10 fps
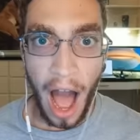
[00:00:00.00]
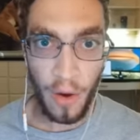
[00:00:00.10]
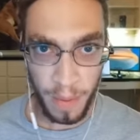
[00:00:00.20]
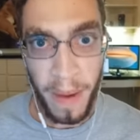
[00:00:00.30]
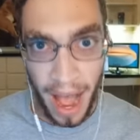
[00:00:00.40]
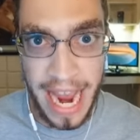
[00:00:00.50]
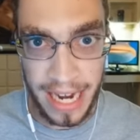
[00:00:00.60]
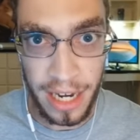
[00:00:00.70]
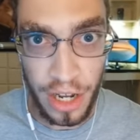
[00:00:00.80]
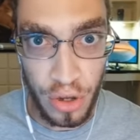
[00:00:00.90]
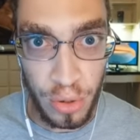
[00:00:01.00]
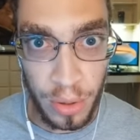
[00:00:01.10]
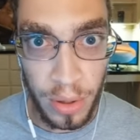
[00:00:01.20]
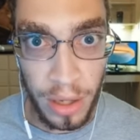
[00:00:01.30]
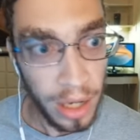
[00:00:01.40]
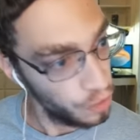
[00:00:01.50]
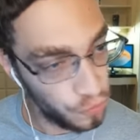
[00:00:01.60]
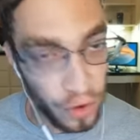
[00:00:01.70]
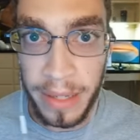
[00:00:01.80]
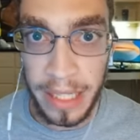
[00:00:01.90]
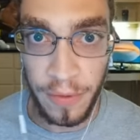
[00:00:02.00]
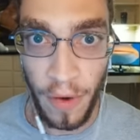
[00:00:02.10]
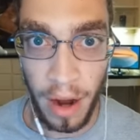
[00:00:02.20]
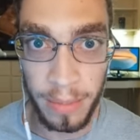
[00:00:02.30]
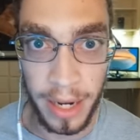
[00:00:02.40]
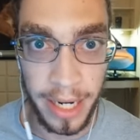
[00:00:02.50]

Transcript: How am I hitting you whoa, whoa, whoa, from this? Whoa,